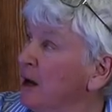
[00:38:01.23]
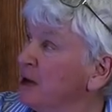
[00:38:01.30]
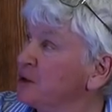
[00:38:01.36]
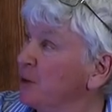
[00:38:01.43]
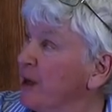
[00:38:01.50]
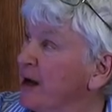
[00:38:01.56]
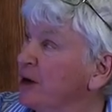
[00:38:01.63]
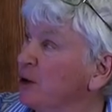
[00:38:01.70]

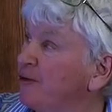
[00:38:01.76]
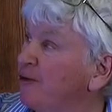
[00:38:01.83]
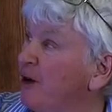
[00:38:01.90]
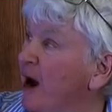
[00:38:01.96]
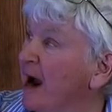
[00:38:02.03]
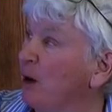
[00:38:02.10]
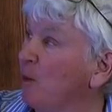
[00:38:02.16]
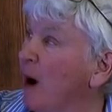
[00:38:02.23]
So they could
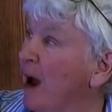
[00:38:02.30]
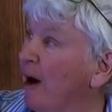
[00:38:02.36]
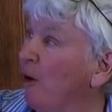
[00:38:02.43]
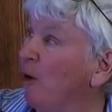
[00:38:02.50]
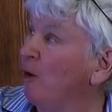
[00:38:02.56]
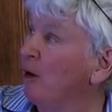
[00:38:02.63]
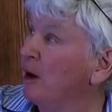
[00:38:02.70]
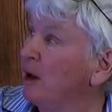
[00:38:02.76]
frack a
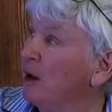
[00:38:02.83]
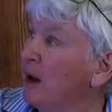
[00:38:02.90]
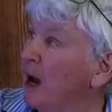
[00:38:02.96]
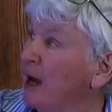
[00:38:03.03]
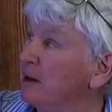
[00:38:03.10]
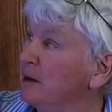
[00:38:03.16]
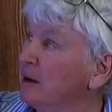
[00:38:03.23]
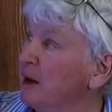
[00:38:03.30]
well
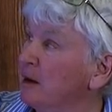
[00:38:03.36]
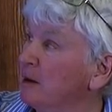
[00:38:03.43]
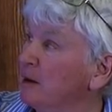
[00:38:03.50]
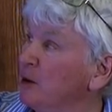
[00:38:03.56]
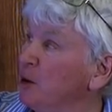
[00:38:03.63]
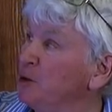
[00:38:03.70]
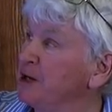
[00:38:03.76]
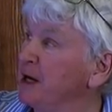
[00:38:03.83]
at
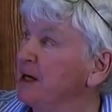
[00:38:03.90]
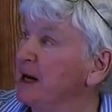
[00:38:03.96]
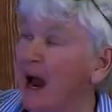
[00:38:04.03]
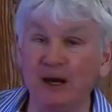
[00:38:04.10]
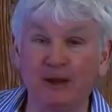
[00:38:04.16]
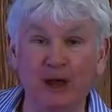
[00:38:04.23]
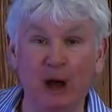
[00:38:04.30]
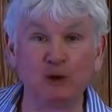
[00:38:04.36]
using
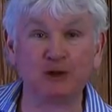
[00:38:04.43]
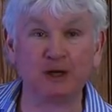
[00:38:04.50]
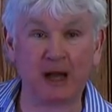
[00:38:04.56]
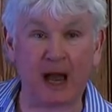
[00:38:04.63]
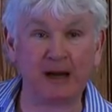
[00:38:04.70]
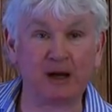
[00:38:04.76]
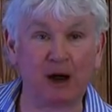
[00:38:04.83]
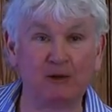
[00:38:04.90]

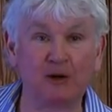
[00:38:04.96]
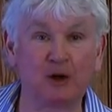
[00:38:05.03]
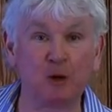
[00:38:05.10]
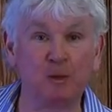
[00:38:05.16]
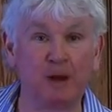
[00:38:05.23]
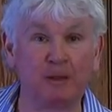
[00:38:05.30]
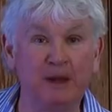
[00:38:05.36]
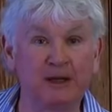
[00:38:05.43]
9,900
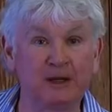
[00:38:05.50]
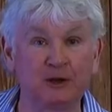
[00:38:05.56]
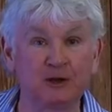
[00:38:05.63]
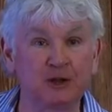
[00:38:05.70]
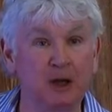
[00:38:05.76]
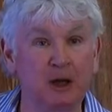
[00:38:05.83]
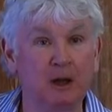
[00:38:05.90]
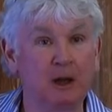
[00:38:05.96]
cubic
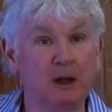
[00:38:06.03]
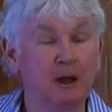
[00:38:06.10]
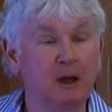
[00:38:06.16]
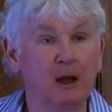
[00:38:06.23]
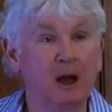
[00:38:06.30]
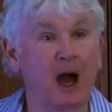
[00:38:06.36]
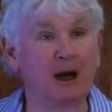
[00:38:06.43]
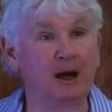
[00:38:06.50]
metres,
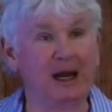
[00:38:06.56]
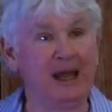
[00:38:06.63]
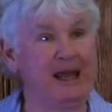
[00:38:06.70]
and